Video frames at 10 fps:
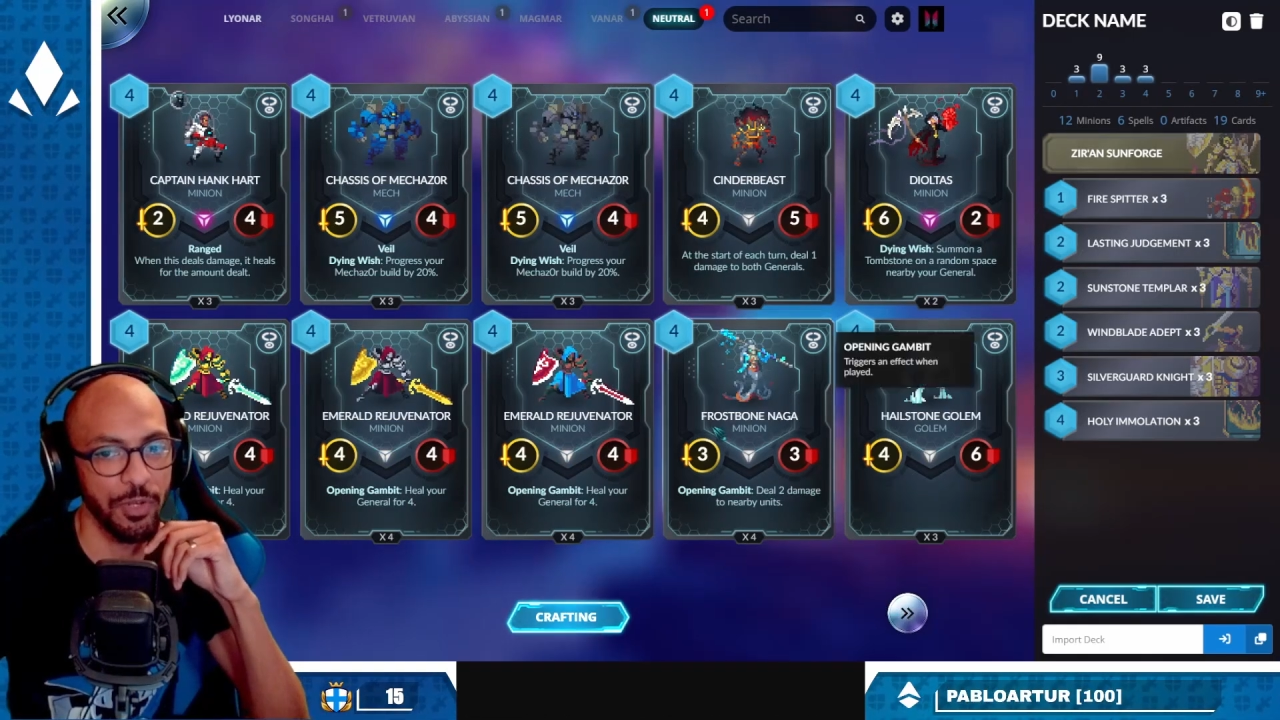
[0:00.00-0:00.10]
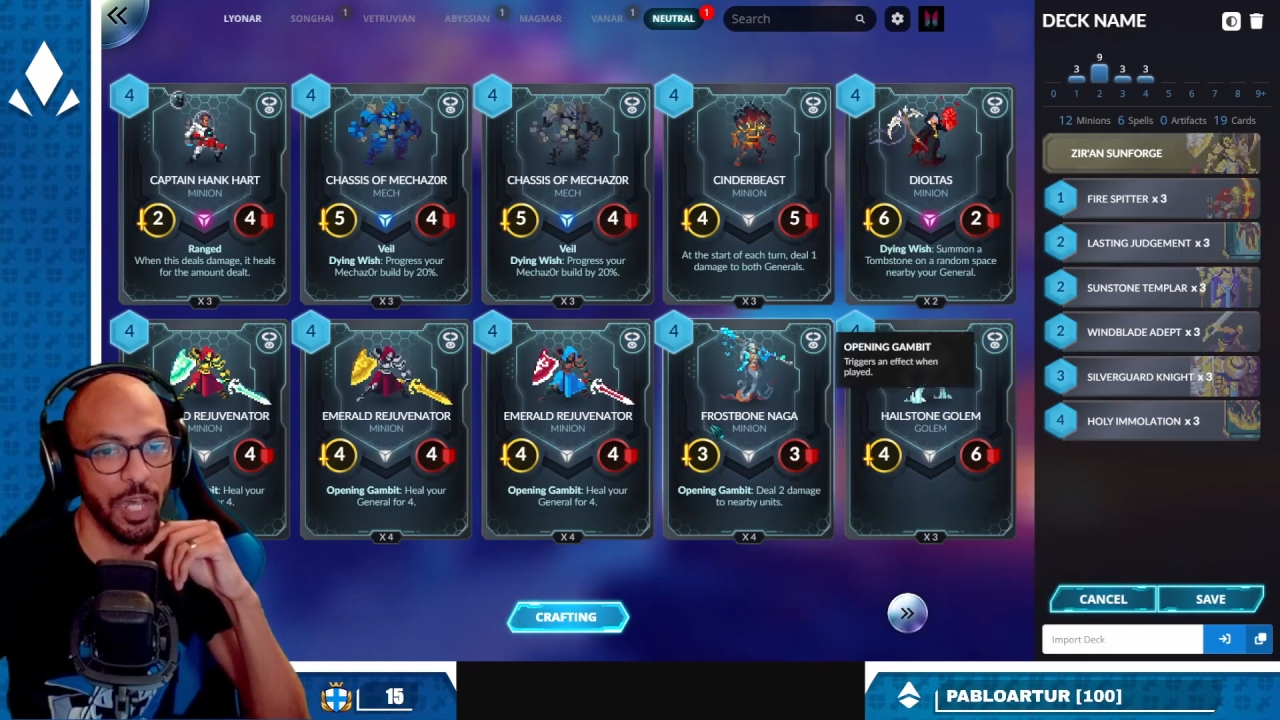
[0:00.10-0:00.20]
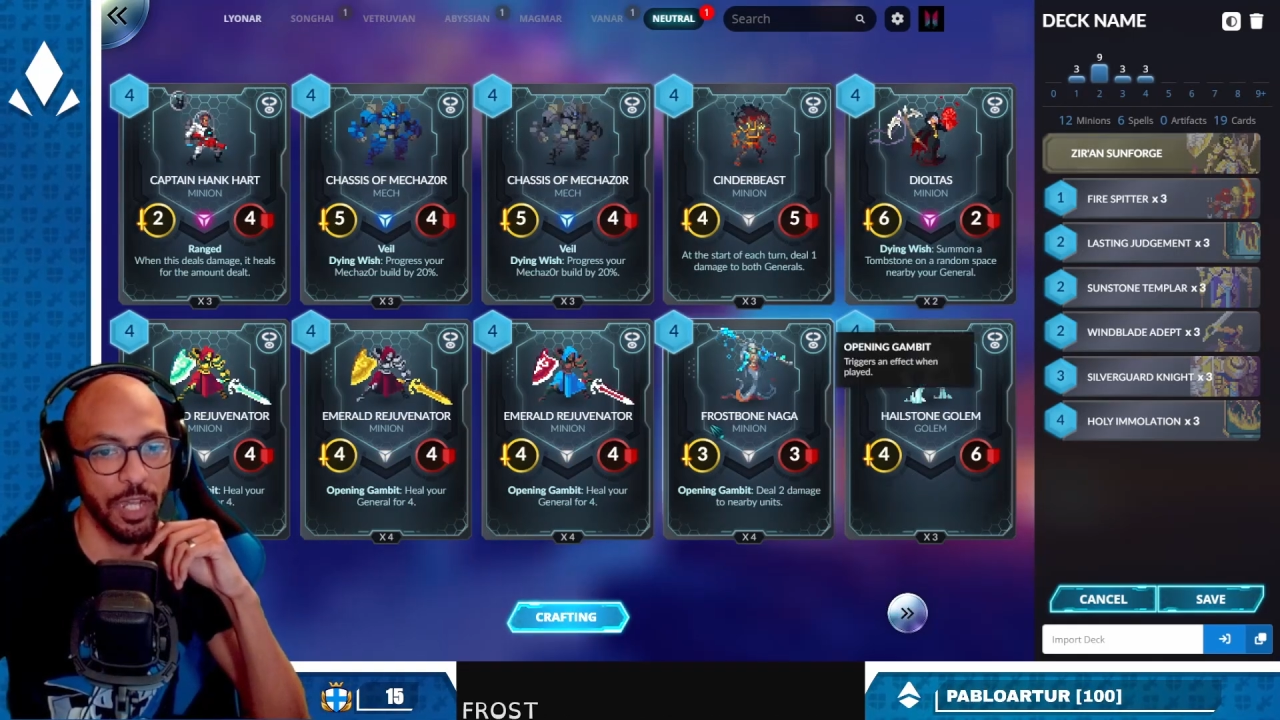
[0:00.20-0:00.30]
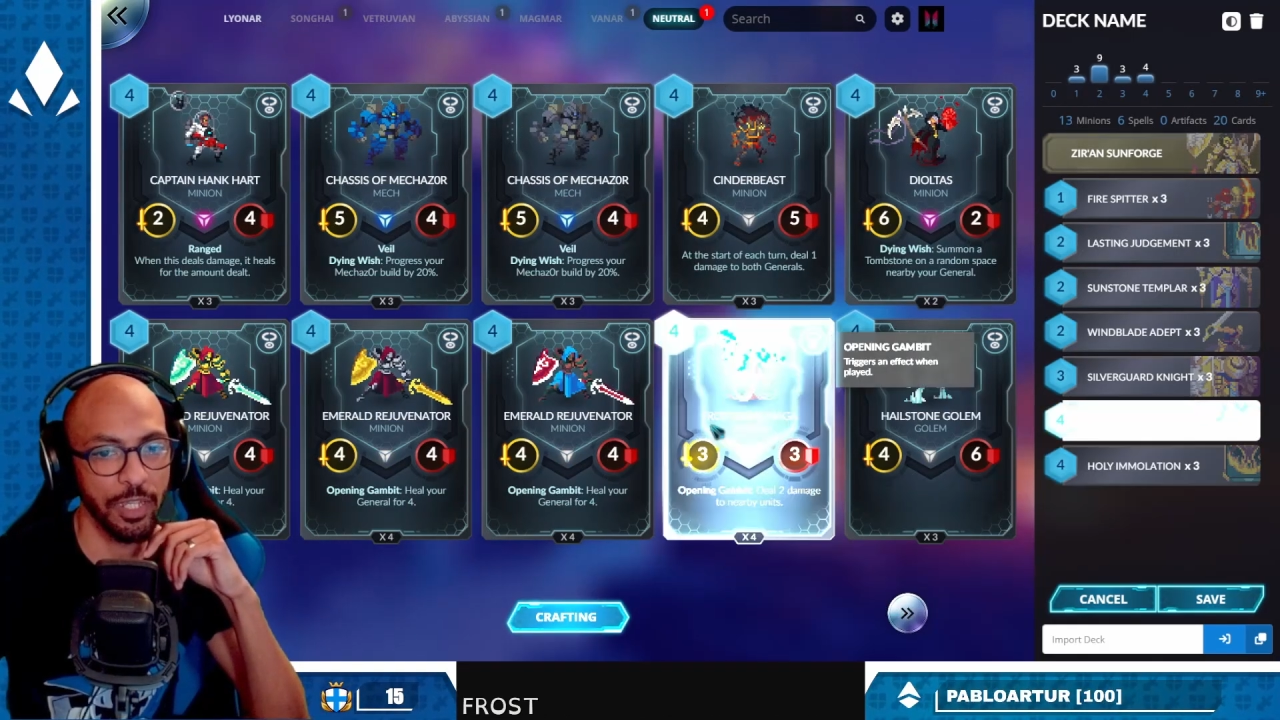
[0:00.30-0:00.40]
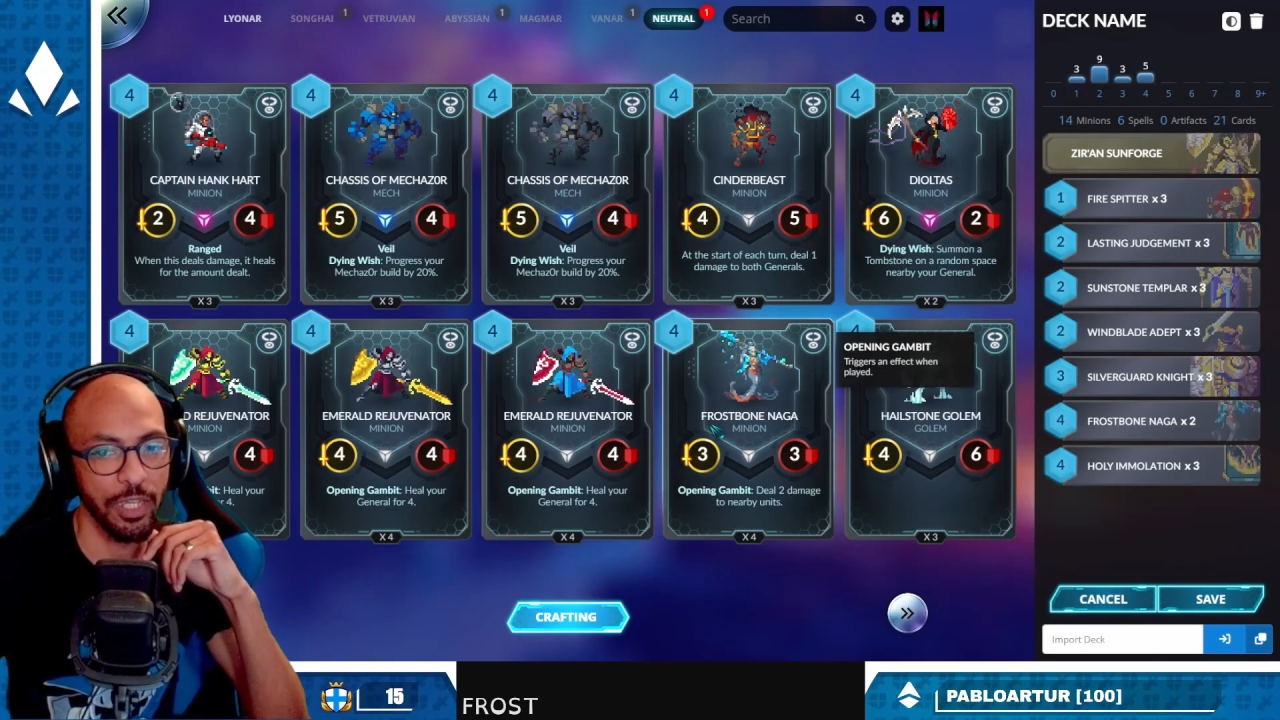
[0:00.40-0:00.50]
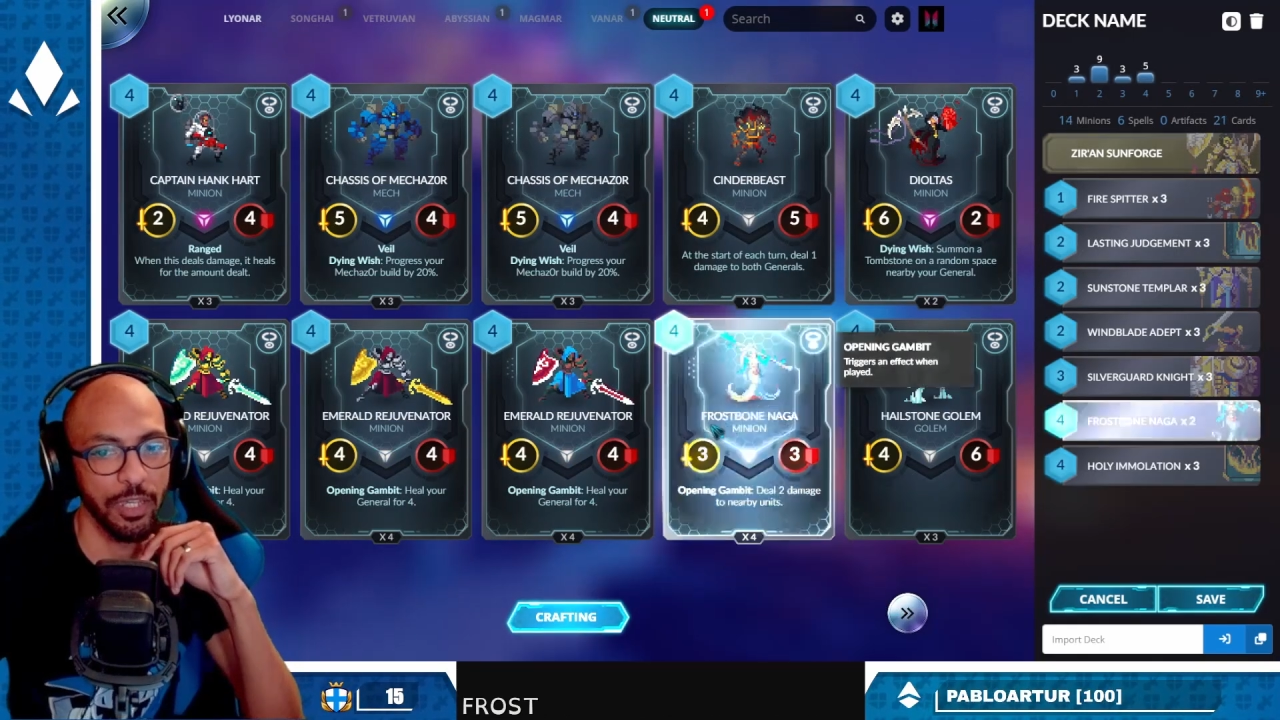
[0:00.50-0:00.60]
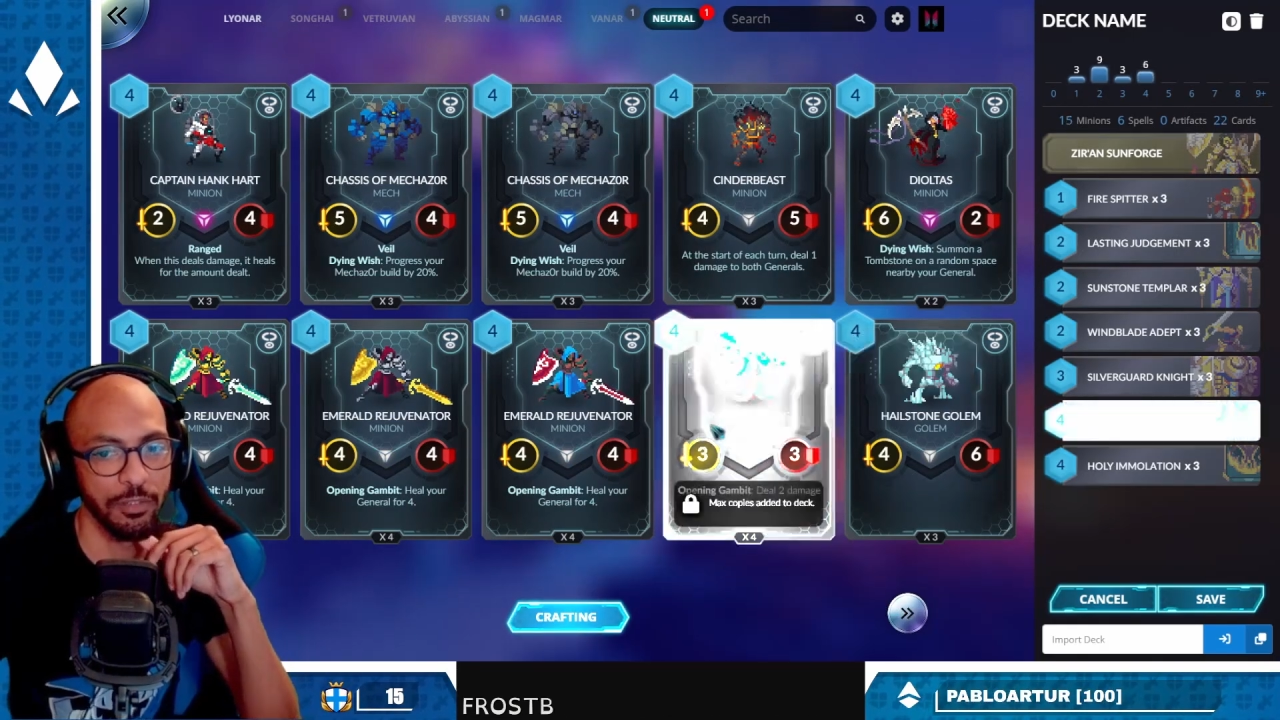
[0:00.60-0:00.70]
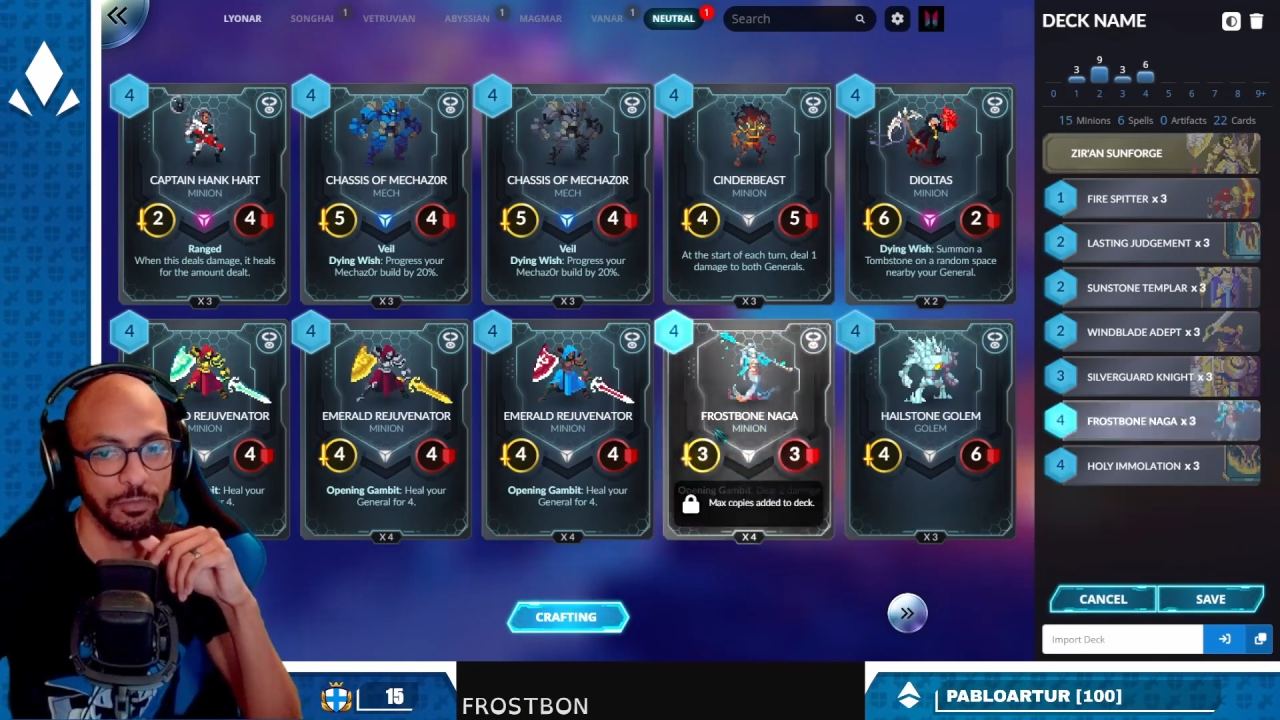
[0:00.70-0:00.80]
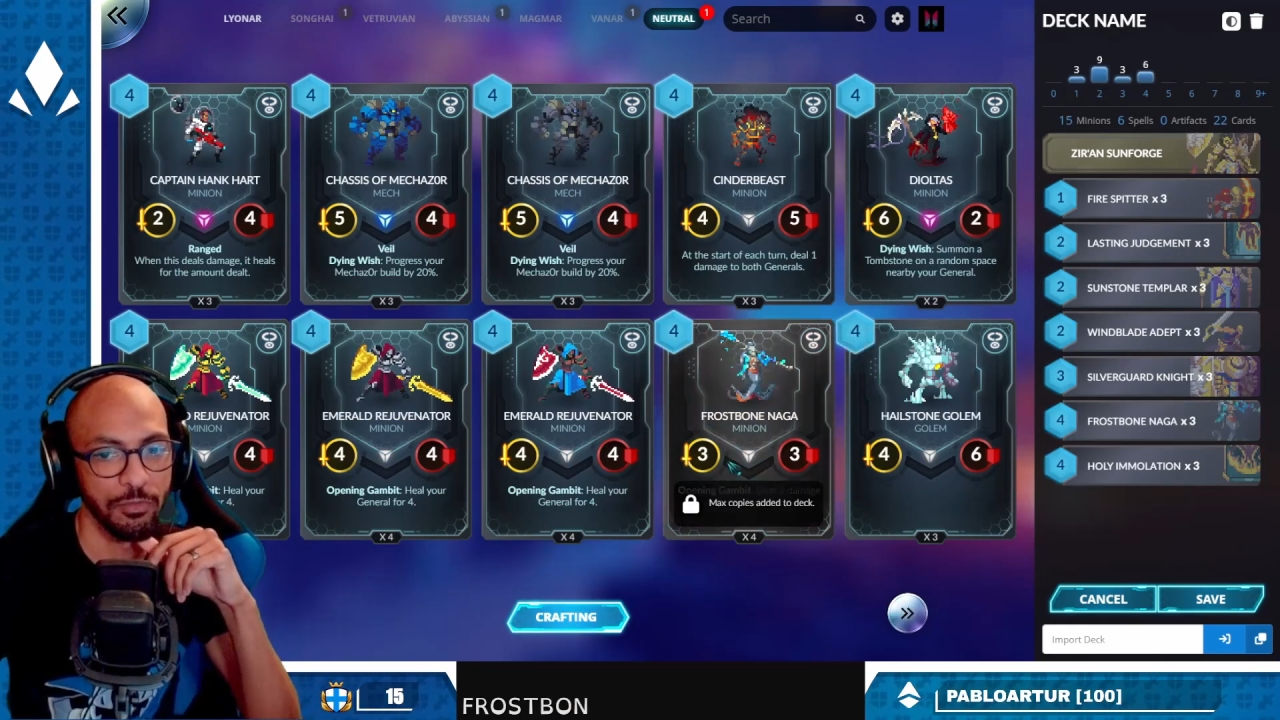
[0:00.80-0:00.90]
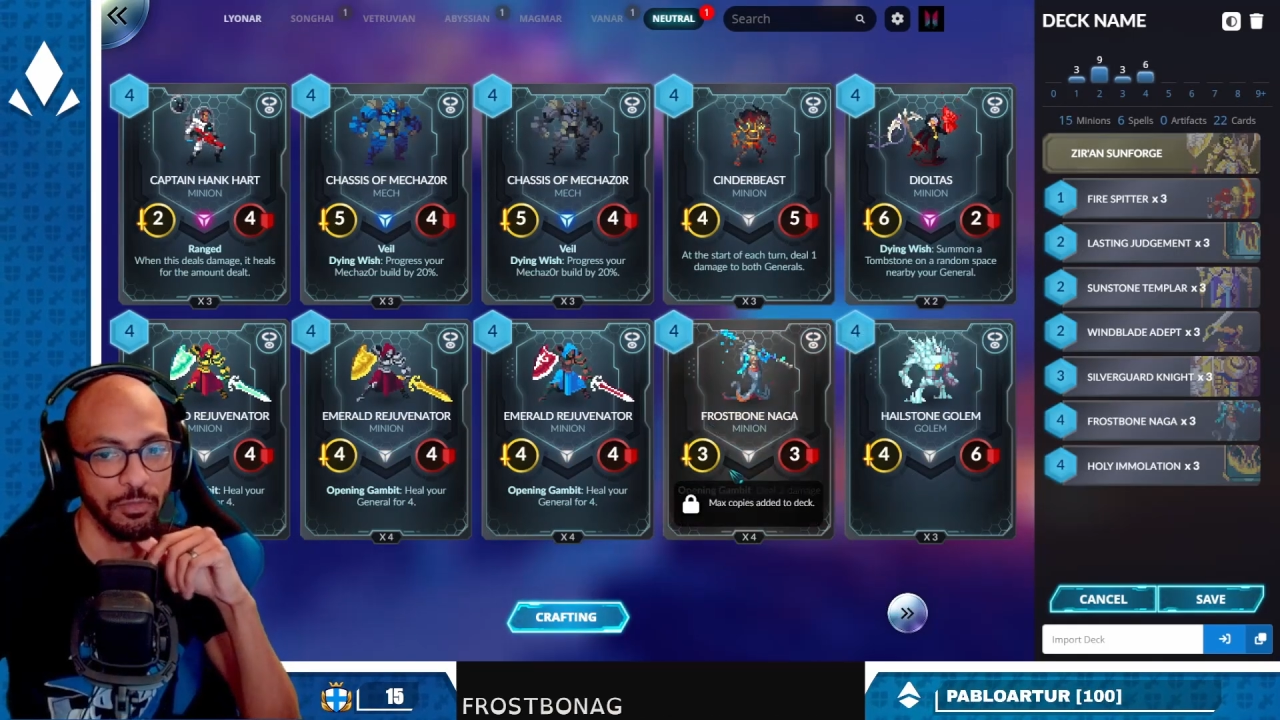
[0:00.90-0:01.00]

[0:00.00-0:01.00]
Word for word: Naga